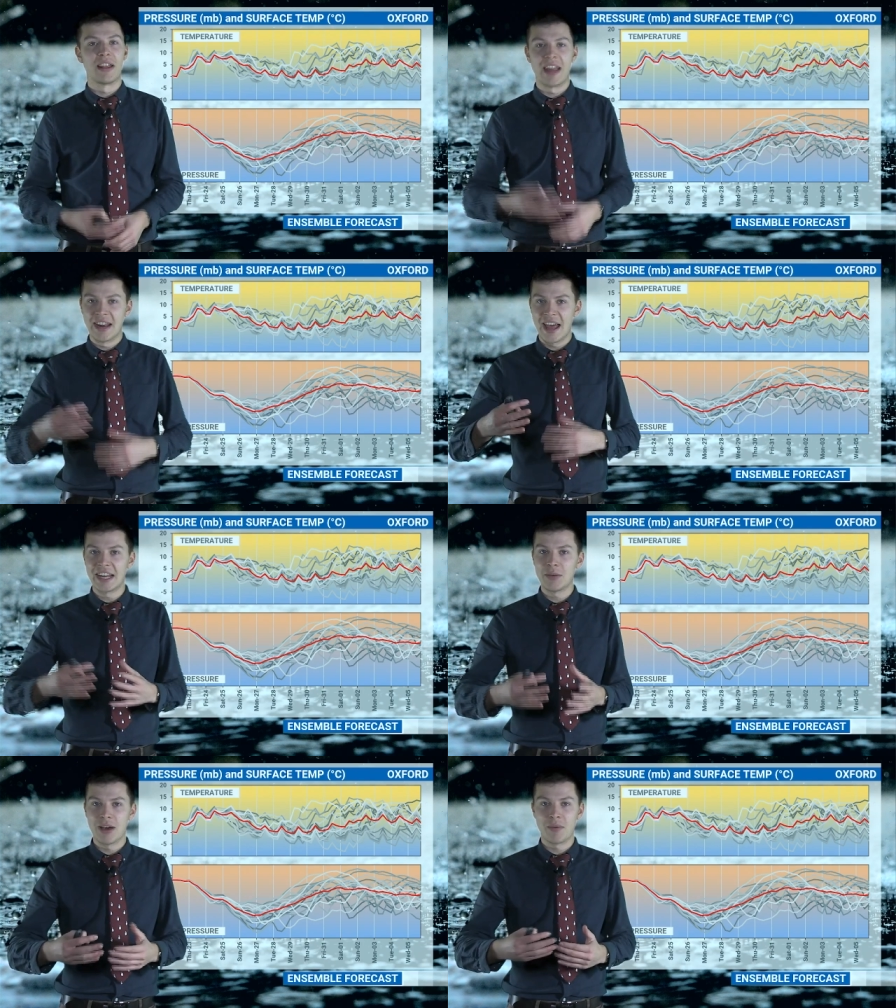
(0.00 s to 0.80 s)
And
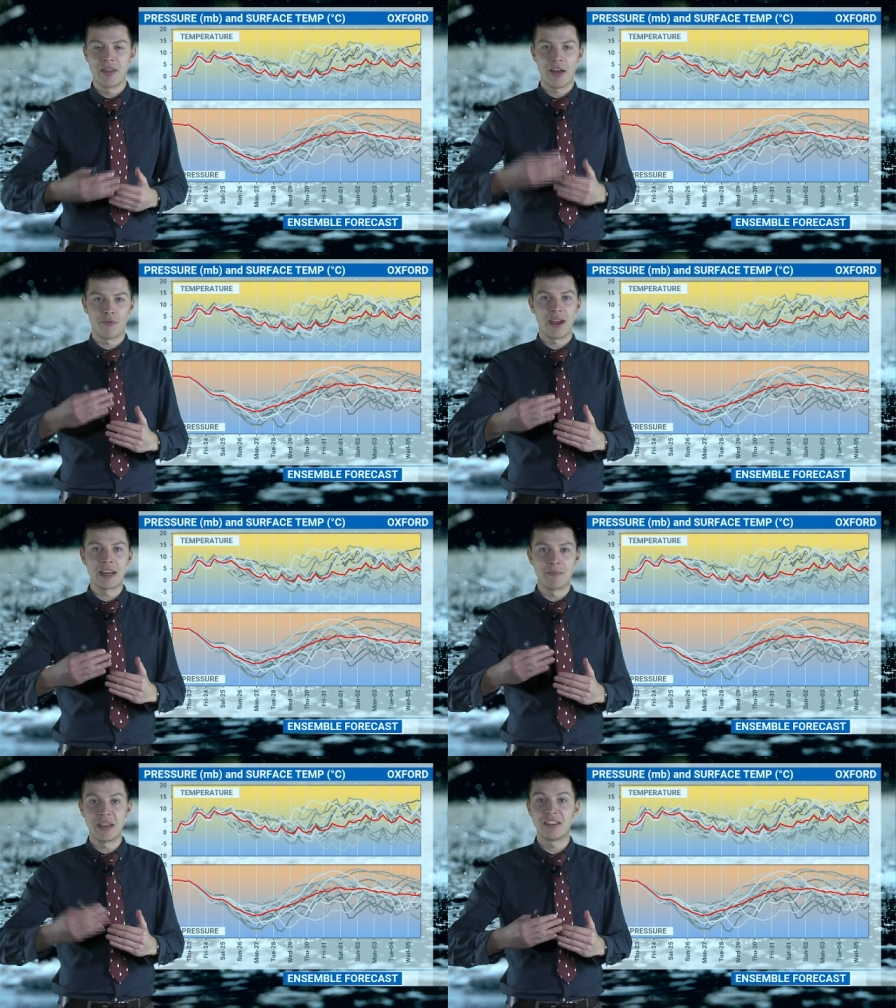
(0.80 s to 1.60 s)
anywhere where that
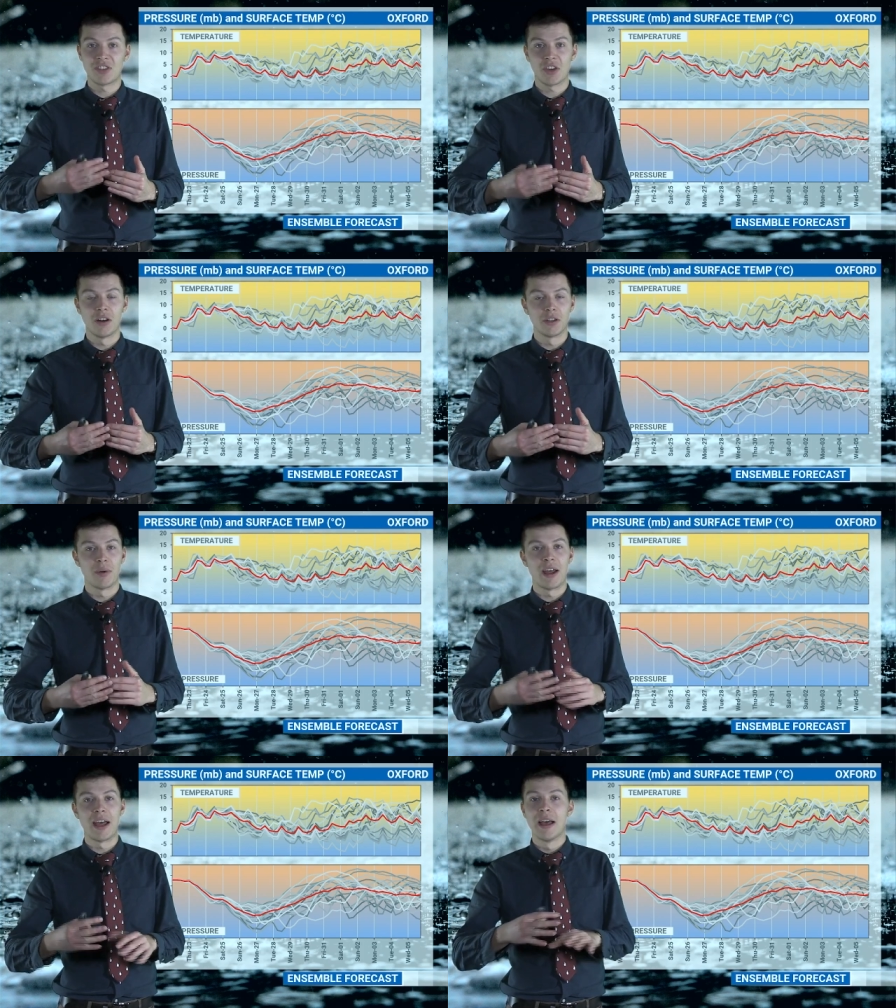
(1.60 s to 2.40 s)
rain meets the
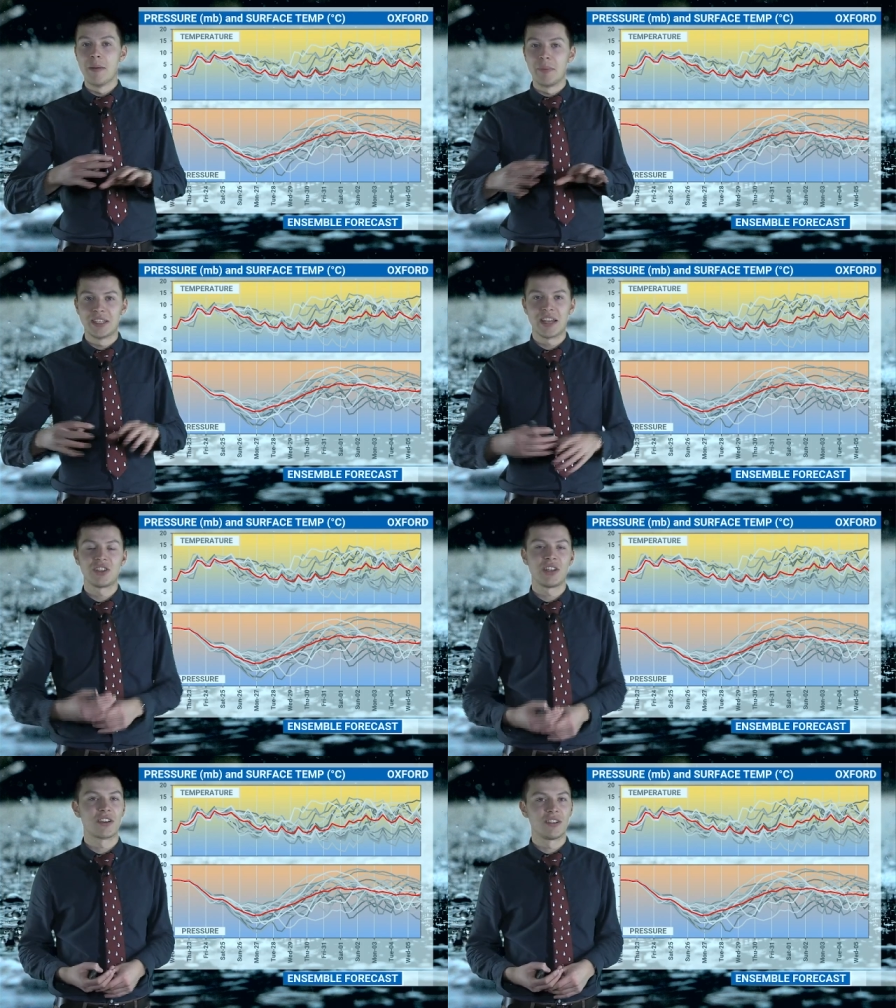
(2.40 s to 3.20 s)
colder air,
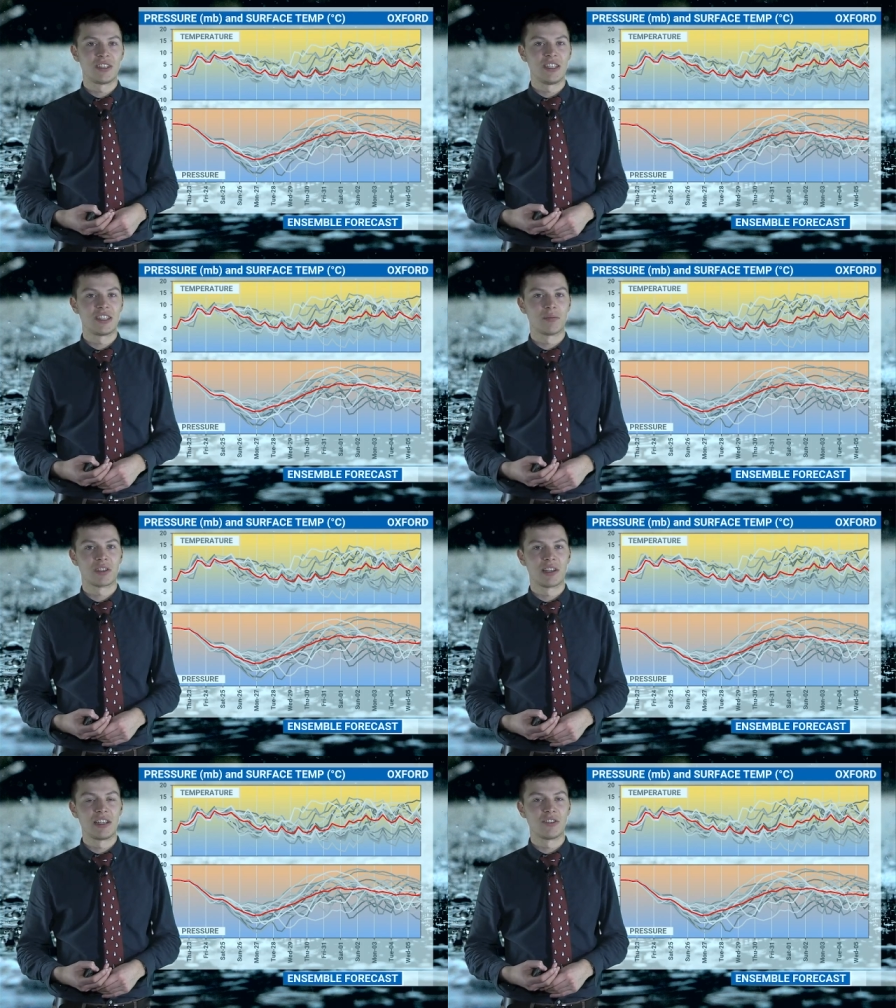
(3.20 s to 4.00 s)
potentially could see some
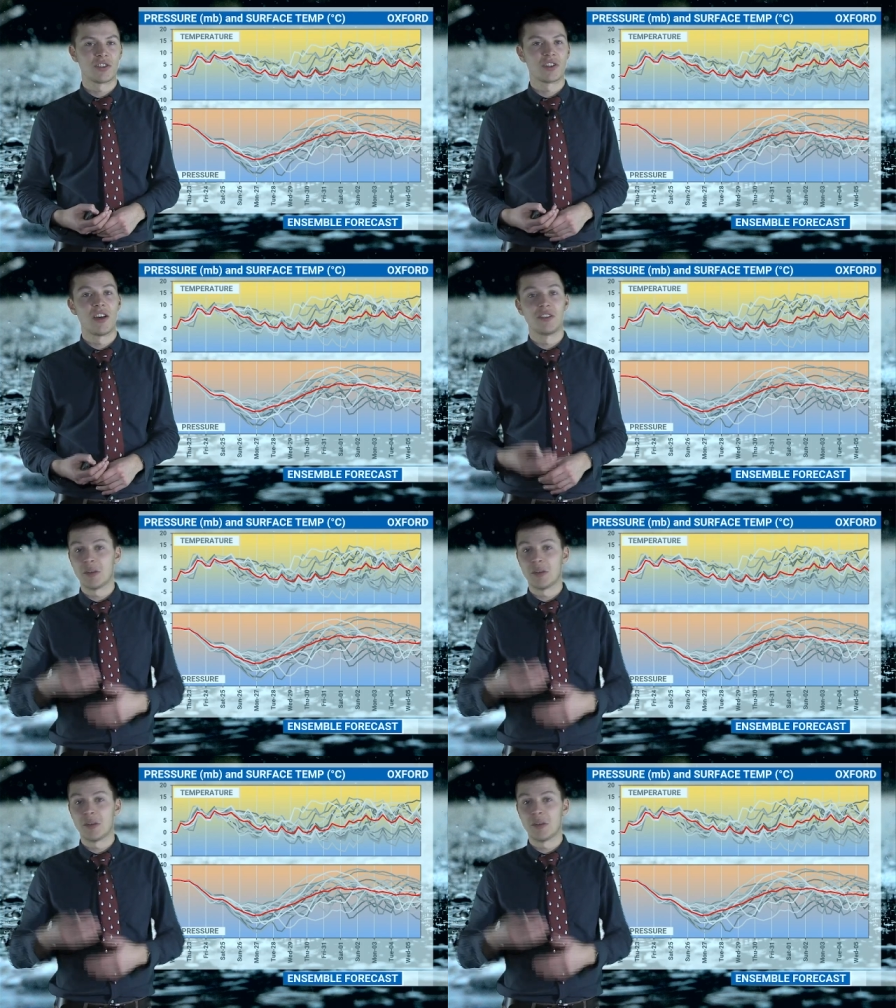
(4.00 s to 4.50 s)
sleet or snow.